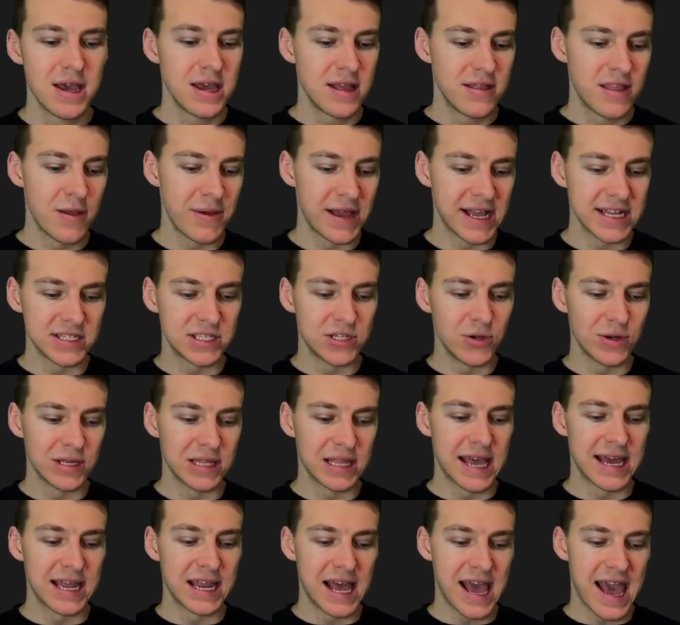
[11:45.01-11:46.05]
Then we get to
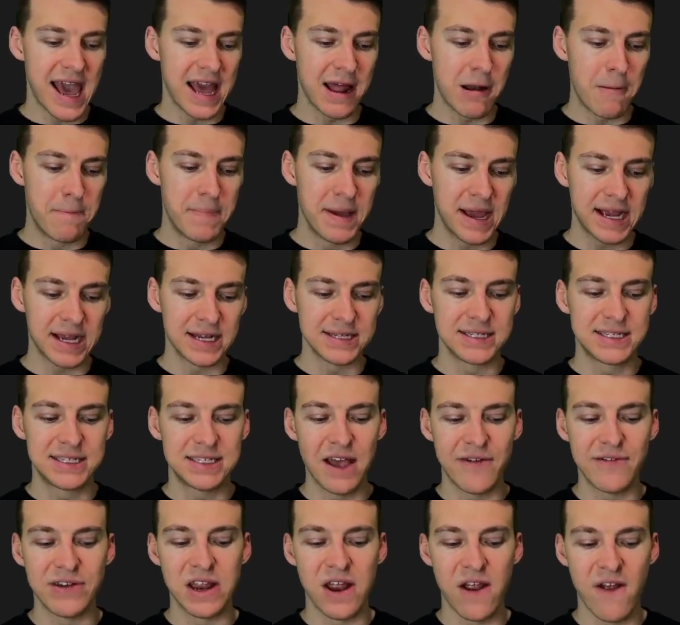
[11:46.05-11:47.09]
Atlanta at pick
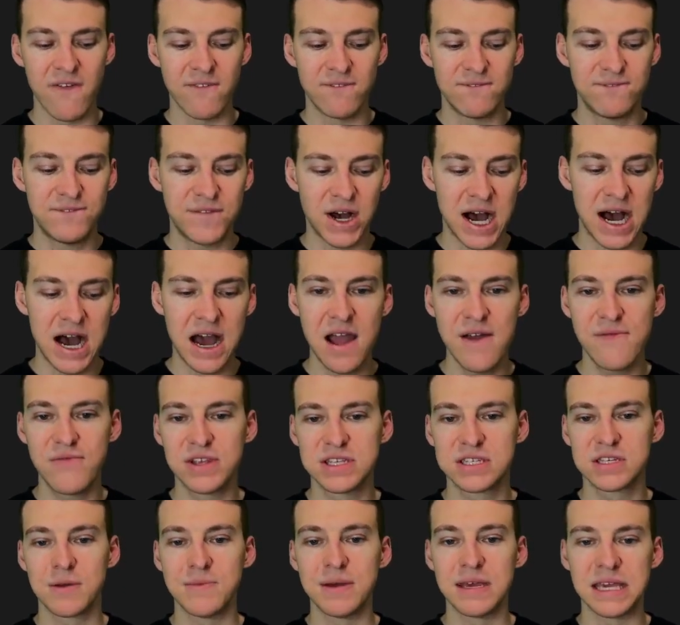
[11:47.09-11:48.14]
75. This
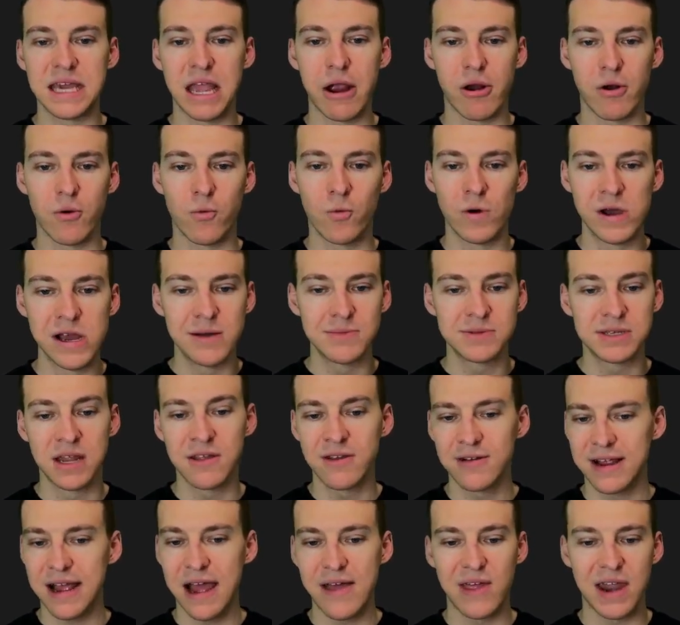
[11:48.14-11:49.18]
is going to be Garrett Williams, another
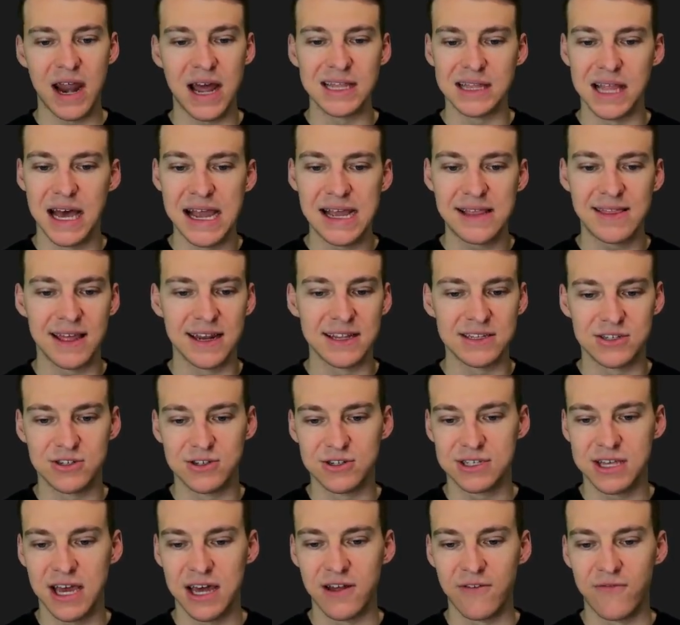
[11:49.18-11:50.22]
guy that I like that is
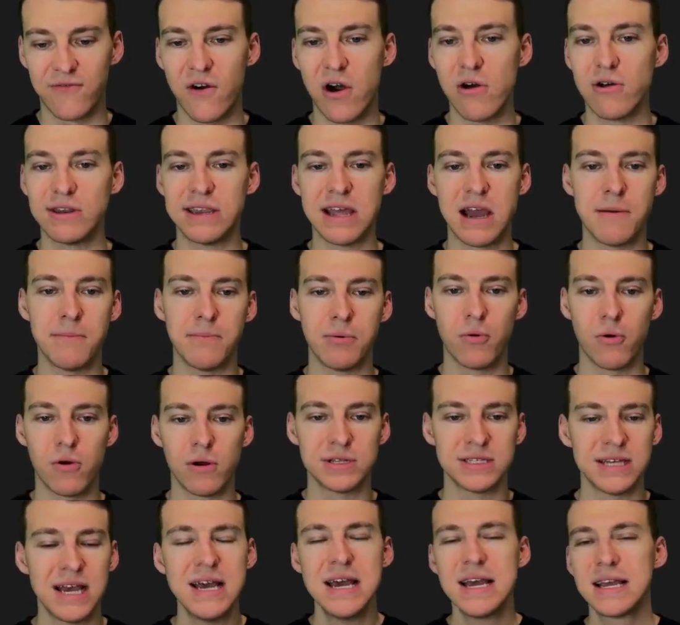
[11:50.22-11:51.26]
just kind of falling down
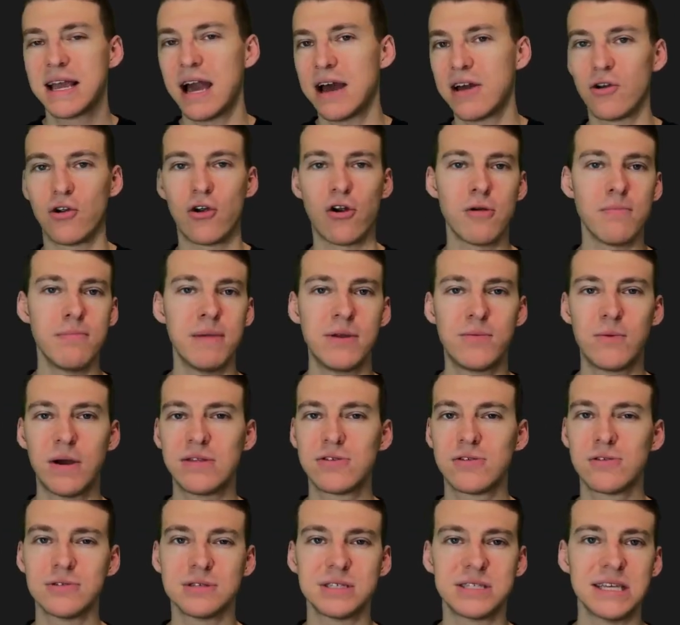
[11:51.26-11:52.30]
boards. Got hurt midway
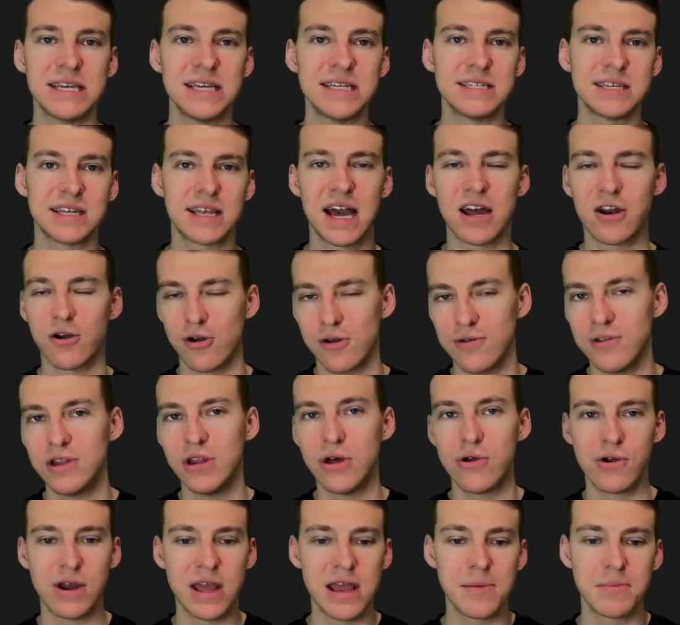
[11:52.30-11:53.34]
through the season, got hurt in the
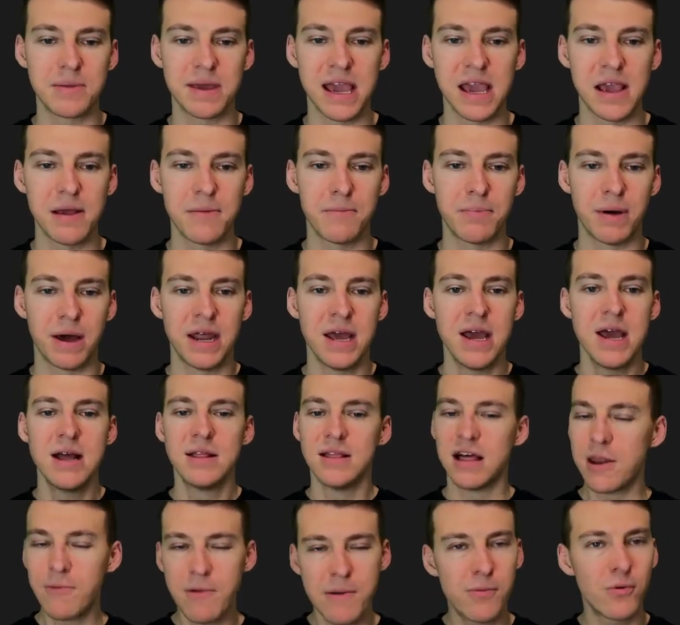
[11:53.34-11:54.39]
Notre Dame game, but a
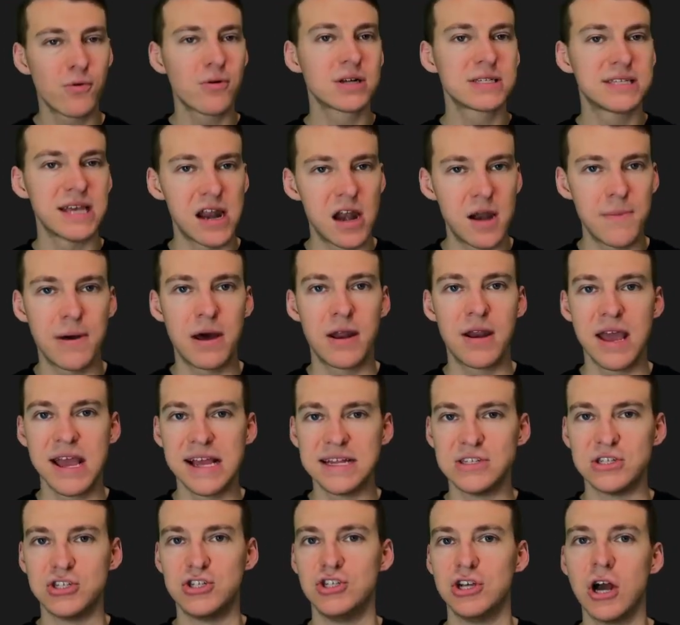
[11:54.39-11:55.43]
lot of people were excited about
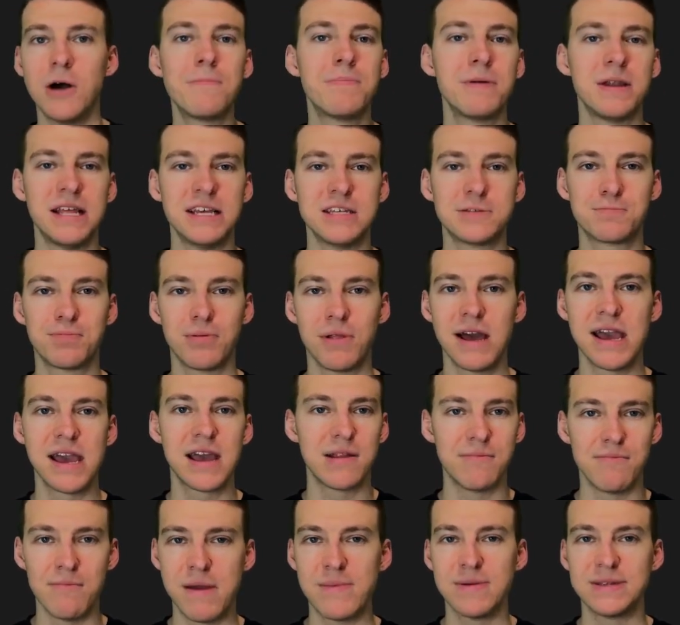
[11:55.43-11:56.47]
a jump in his play
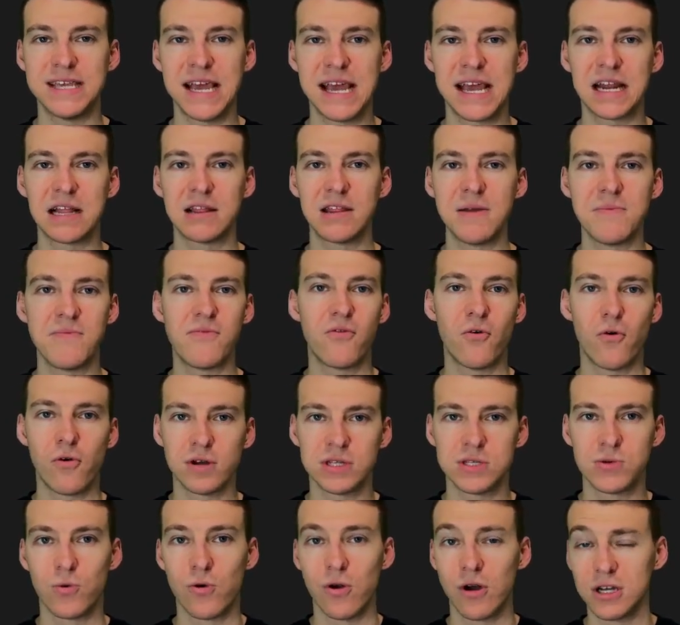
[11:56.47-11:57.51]
and maybe taking a leap
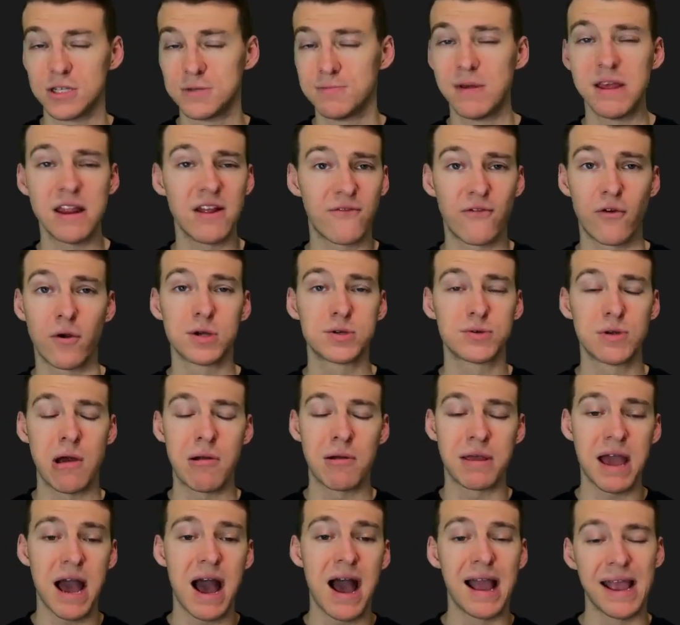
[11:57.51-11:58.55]
forward towards being a
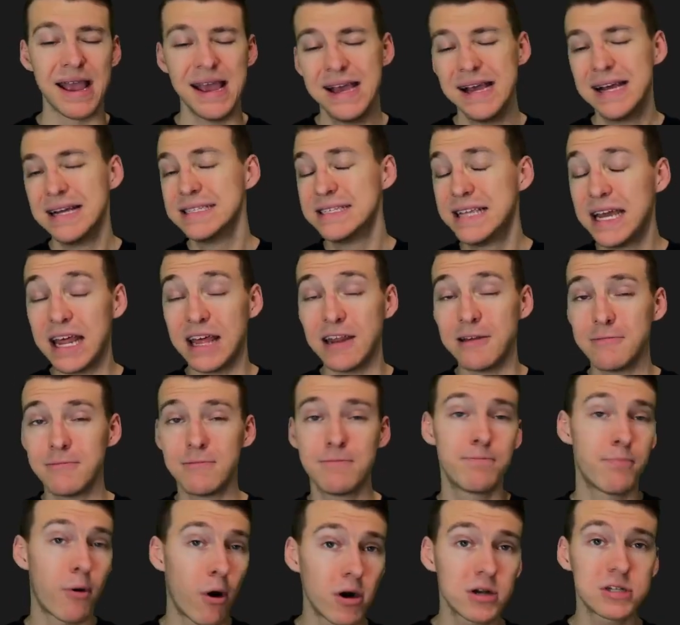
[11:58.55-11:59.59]
first-round guy.
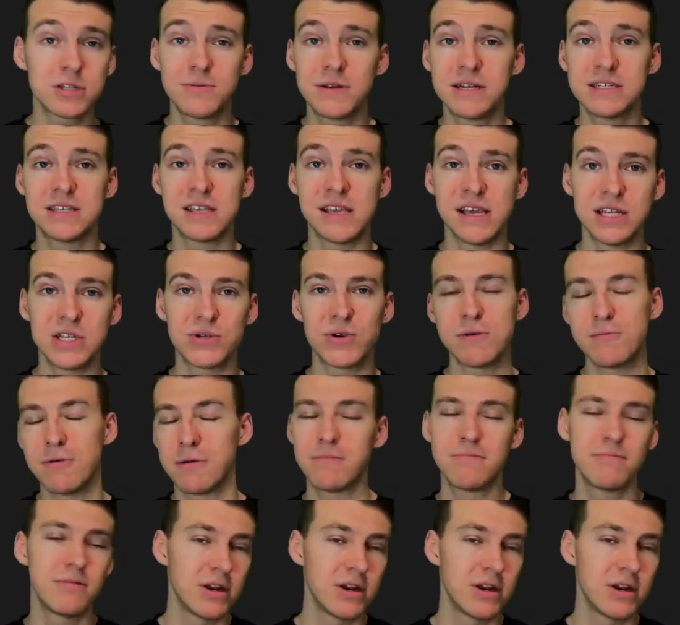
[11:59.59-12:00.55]
Didn't, partially because of the injury, but